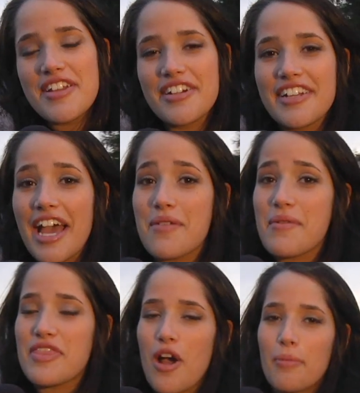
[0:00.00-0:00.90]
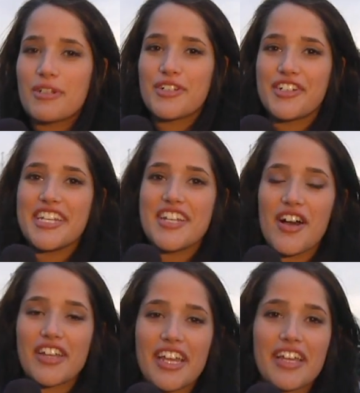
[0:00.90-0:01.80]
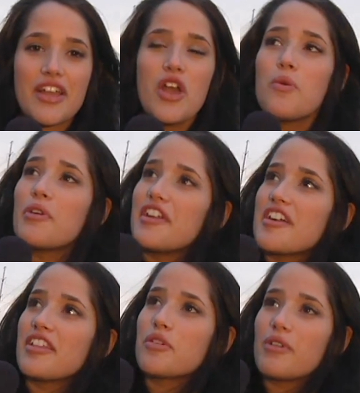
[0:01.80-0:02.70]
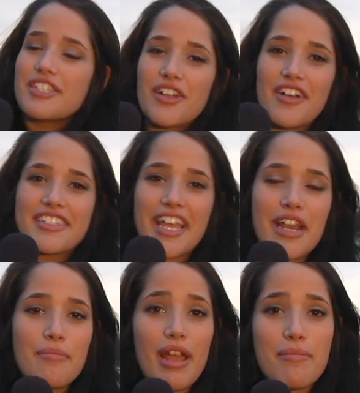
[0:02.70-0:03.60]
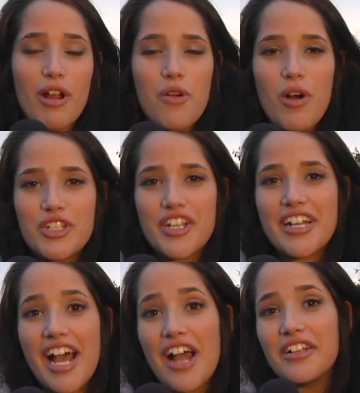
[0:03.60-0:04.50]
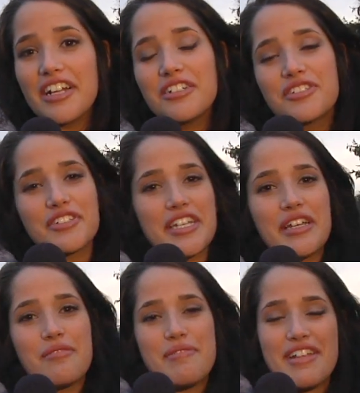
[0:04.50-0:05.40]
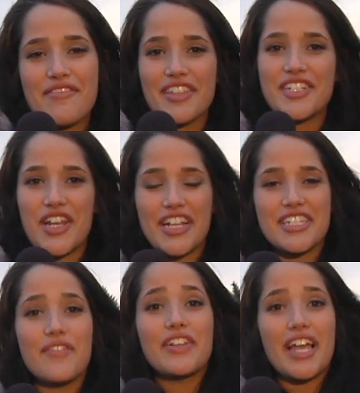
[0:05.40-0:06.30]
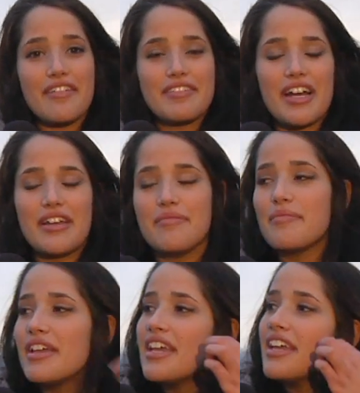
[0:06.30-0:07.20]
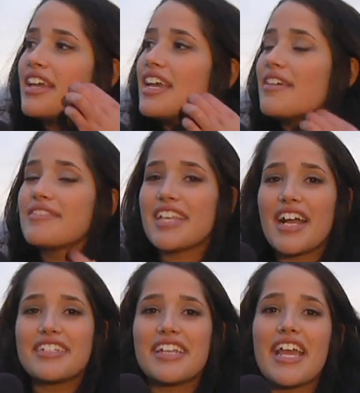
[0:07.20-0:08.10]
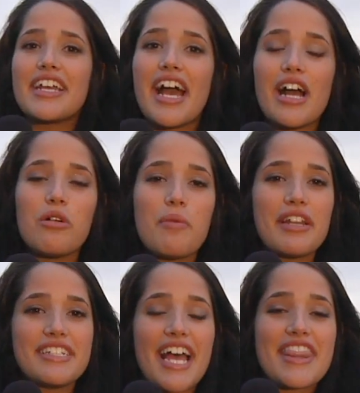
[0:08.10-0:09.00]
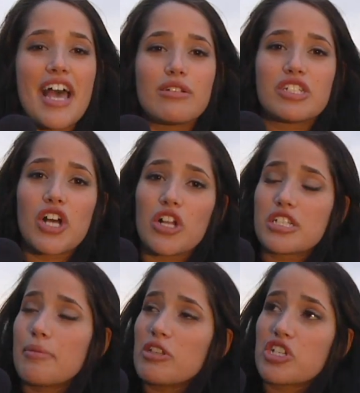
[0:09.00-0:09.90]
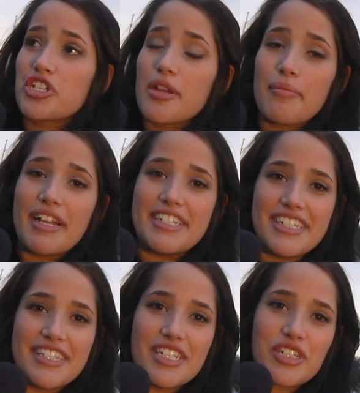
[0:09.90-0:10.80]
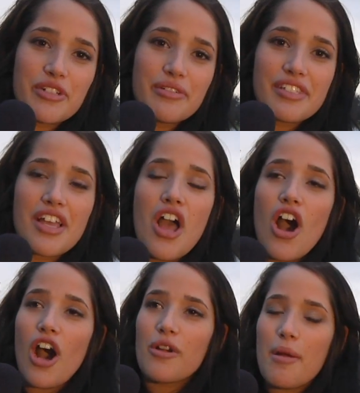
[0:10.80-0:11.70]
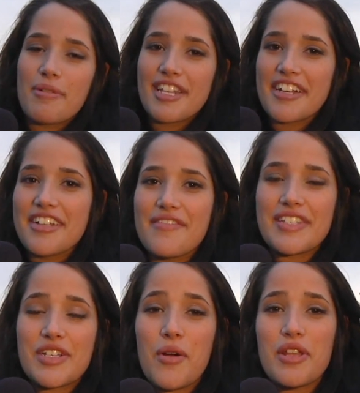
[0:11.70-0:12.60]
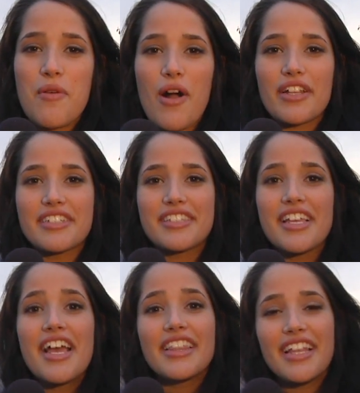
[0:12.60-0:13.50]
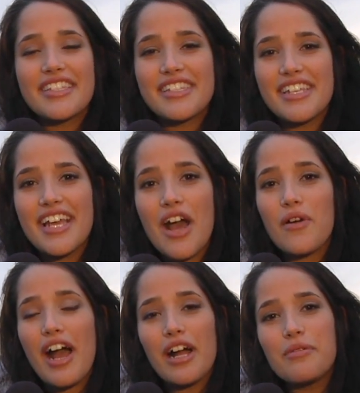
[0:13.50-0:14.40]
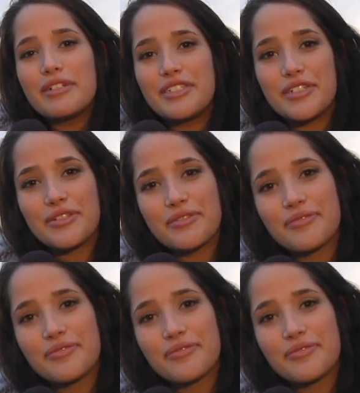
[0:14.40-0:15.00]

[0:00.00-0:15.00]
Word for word: here again with Opportunity Knocking. We're here at the Woodstock Skate and Bike Park watching Kyle Hilderly compete for the chance of a lifetime. If signed today, Kyle will win a ten thousand dollar sponsorship by D C Shoes. Our representative is Tony Wallace. Let's see how Kyle will do.